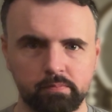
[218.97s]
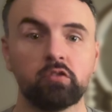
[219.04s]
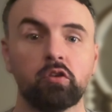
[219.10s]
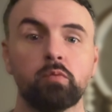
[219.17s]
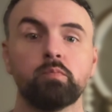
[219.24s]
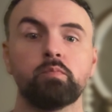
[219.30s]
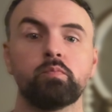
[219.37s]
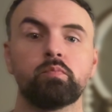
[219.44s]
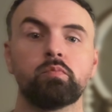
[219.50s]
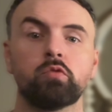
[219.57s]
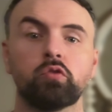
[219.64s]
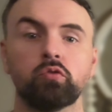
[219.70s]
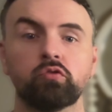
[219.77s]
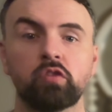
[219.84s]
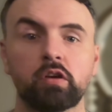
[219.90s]
So,
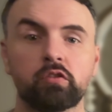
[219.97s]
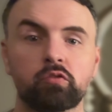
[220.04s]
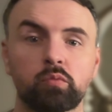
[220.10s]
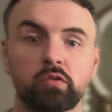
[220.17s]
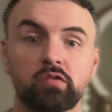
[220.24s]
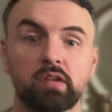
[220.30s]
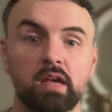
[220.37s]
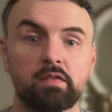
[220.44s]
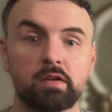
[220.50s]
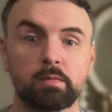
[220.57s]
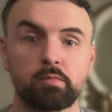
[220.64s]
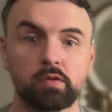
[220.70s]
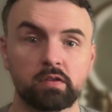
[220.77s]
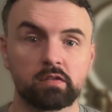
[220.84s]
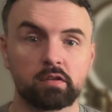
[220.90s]
you're tasked with saving a
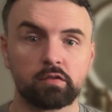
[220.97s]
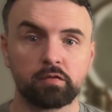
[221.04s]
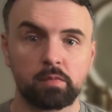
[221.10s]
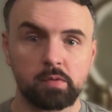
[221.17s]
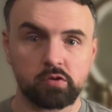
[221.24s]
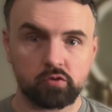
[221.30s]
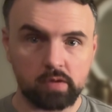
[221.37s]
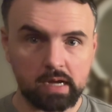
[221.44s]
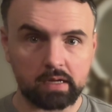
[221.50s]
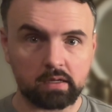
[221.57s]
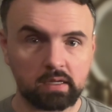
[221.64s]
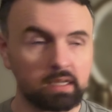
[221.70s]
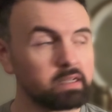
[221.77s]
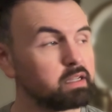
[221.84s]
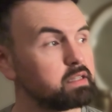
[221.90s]
princess from a
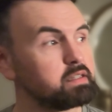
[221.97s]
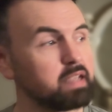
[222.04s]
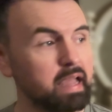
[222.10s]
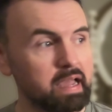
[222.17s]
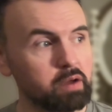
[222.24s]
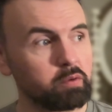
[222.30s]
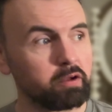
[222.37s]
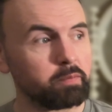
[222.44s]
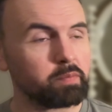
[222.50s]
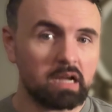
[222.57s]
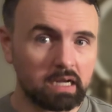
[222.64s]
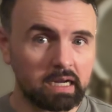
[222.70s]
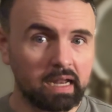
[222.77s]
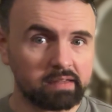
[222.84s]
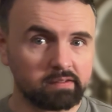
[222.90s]
dragon in a tower.
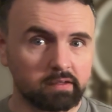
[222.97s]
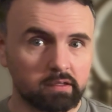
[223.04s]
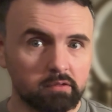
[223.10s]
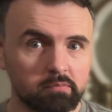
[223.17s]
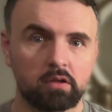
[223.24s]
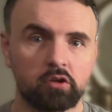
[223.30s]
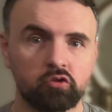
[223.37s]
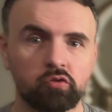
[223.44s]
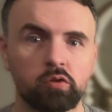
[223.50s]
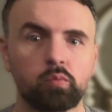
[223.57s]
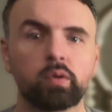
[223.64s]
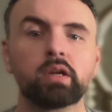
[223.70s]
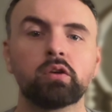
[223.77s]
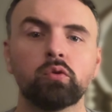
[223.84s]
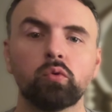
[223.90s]
A classic, a
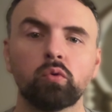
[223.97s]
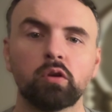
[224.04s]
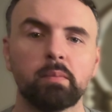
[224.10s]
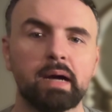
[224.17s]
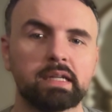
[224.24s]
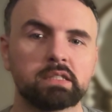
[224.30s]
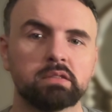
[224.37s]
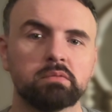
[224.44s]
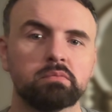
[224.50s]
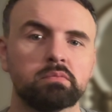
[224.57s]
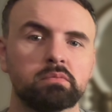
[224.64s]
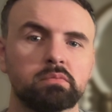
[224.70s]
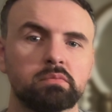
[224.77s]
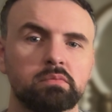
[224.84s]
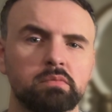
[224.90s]
trope we can all imagine.
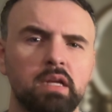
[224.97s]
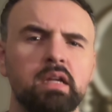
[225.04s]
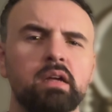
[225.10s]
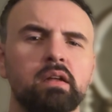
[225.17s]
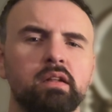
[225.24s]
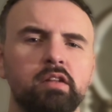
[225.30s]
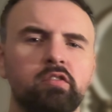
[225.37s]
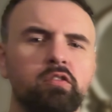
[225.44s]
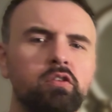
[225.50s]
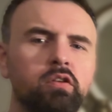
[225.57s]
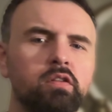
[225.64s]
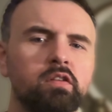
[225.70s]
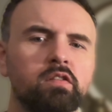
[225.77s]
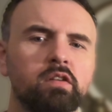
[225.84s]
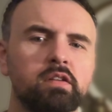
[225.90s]
Let's look
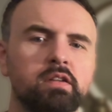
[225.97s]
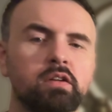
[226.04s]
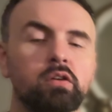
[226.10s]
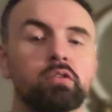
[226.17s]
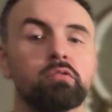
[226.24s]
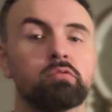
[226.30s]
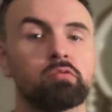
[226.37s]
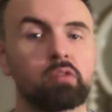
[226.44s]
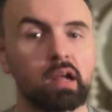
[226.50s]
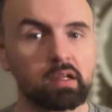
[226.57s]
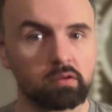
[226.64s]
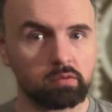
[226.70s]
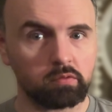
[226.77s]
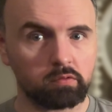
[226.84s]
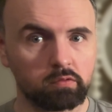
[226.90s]
at this idea on
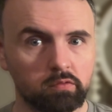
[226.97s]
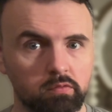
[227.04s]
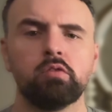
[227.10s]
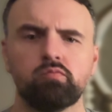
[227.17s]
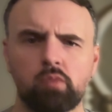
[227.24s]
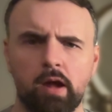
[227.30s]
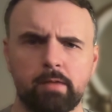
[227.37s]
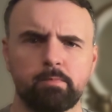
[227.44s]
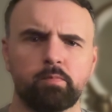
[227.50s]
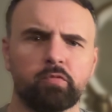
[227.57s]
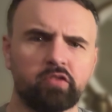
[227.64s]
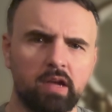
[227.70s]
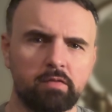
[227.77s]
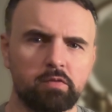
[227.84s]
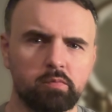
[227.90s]
rails. Right,
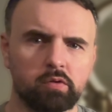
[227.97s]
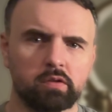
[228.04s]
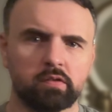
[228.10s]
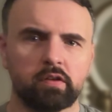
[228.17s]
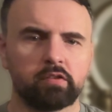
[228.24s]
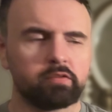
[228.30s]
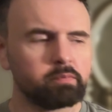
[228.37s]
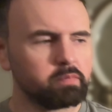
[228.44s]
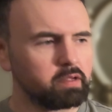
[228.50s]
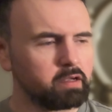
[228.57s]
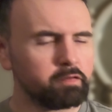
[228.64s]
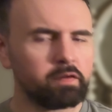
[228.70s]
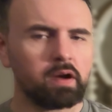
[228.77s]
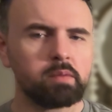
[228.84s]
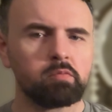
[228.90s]
save the princess.
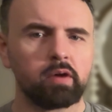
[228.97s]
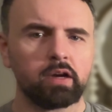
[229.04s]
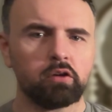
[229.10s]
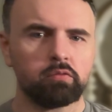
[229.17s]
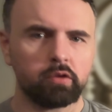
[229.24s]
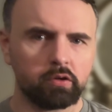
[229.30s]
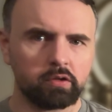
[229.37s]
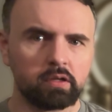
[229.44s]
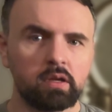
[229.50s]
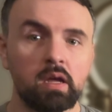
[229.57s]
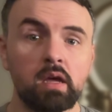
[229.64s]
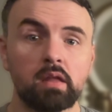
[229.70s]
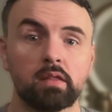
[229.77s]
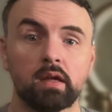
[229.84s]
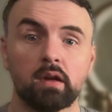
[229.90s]
If I'm railroading,
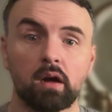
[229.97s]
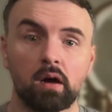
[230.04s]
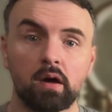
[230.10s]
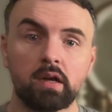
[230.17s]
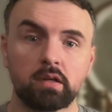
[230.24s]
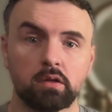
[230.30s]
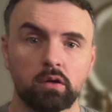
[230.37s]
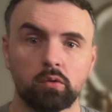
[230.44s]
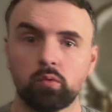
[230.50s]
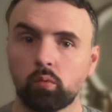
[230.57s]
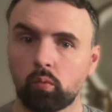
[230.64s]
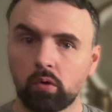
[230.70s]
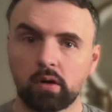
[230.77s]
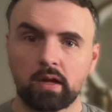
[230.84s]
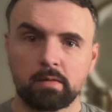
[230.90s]
then I know
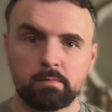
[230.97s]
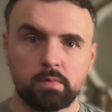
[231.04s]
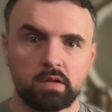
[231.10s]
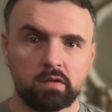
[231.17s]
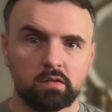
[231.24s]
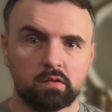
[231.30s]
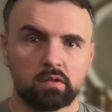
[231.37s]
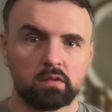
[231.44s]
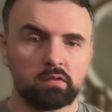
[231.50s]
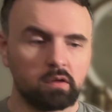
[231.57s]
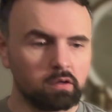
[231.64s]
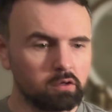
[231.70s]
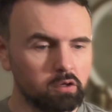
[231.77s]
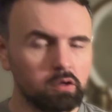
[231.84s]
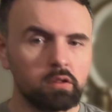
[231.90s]
what NPCs
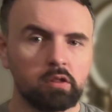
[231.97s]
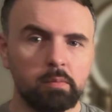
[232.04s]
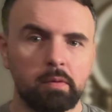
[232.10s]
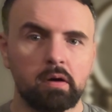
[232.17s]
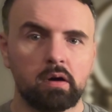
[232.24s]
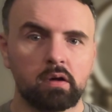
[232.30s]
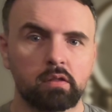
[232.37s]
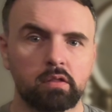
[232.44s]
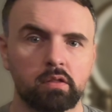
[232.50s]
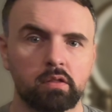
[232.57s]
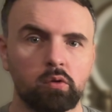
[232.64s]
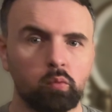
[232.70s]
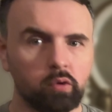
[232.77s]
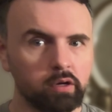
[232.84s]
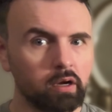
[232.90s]
are on the path,
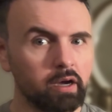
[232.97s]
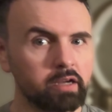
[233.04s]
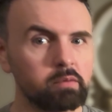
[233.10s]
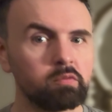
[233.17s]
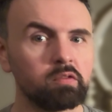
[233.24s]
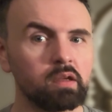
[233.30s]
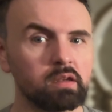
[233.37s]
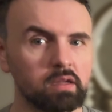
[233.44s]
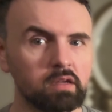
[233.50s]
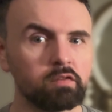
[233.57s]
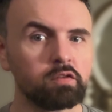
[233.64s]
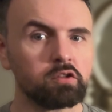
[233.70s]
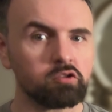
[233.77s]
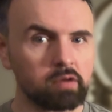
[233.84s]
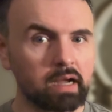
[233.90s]
what items they need
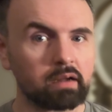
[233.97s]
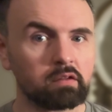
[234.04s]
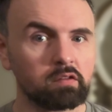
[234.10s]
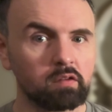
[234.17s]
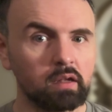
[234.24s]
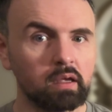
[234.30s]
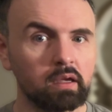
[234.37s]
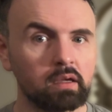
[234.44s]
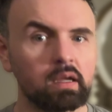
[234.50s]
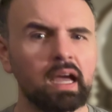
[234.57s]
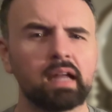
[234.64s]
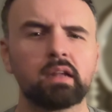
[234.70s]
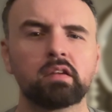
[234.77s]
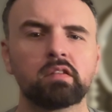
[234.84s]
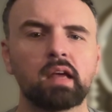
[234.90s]
for the dragon slaying,
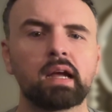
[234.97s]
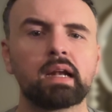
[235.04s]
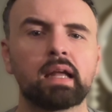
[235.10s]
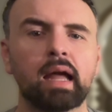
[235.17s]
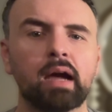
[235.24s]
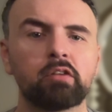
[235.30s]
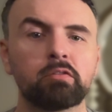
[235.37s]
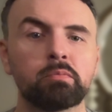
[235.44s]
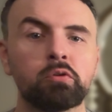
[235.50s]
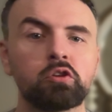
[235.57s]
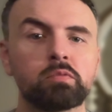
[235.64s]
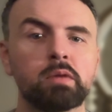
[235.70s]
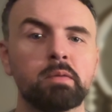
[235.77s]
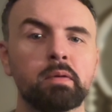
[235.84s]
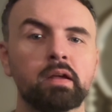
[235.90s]
and exactly how to
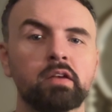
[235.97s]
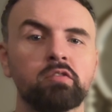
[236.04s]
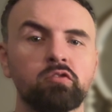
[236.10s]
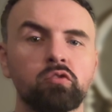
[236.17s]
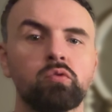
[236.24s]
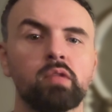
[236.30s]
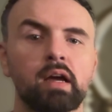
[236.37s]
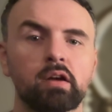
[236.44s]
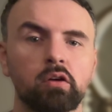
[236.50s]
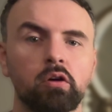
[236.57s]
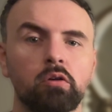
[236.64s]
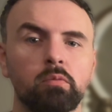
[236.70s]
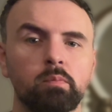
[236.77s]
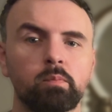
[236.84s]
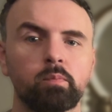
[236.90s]
push my players to that
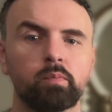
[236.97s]
goal.